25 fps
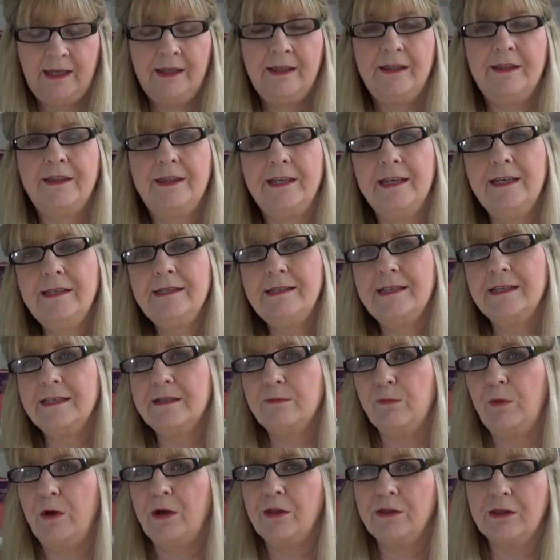"This
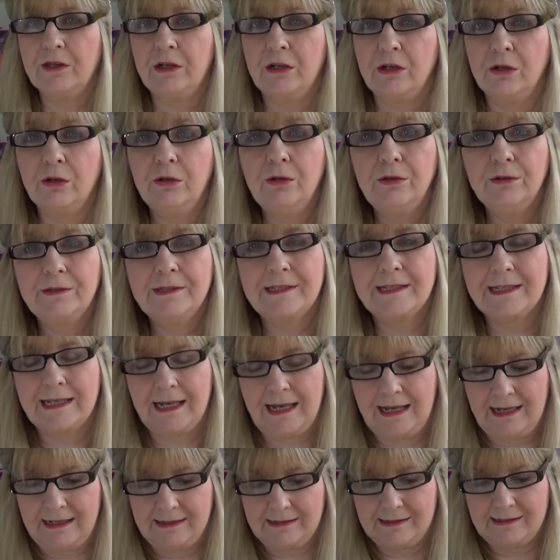is what the Lord
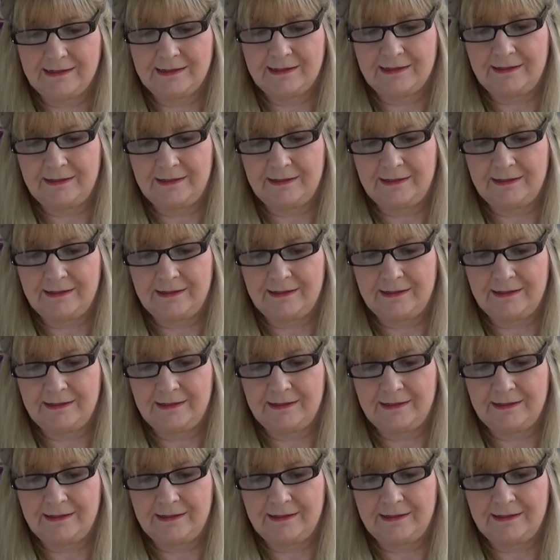says.